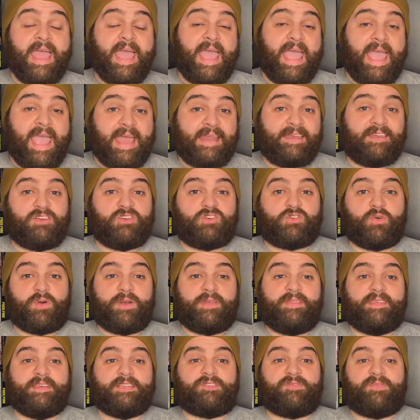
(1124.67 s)
and
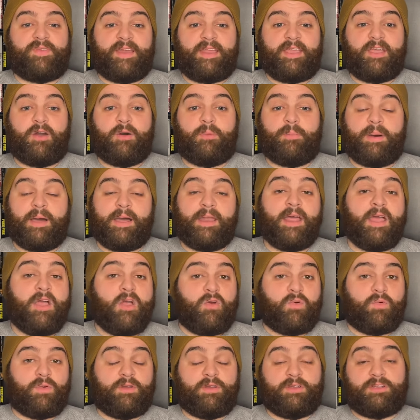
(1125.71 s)
enjoyed this video, but
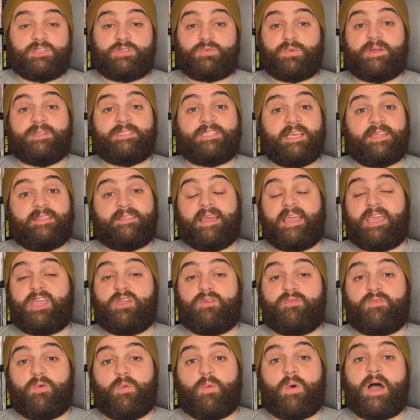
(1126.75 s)
really just want to say thank you
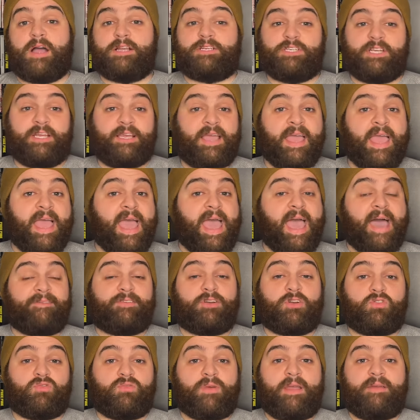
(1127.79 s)
for watching. Have a
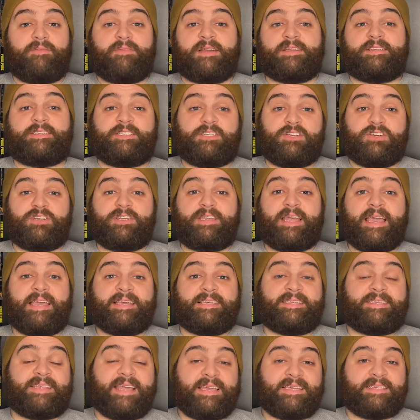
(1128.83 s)
great rest of your day.
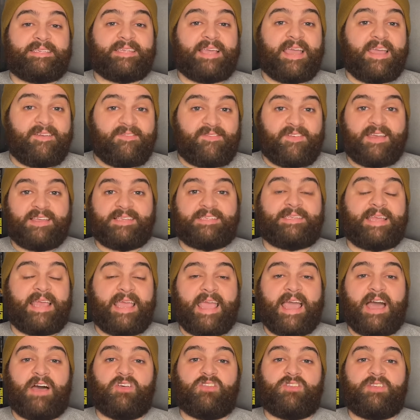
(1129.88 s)
Stay safe, stay
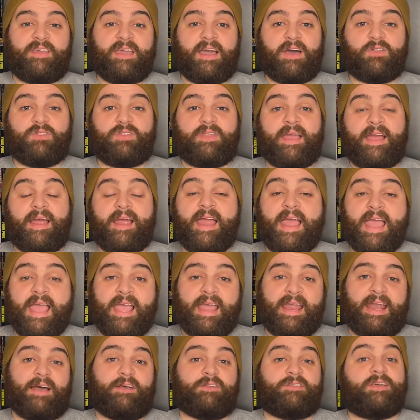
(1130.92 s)
healthy out there,
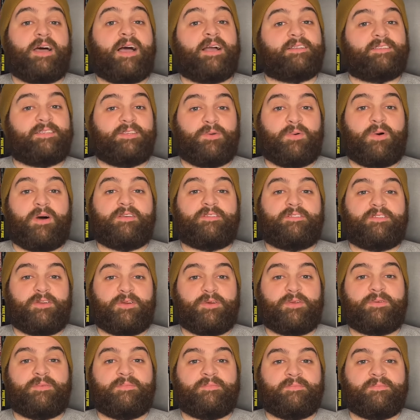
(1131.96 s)
and I'll talk to you all soon.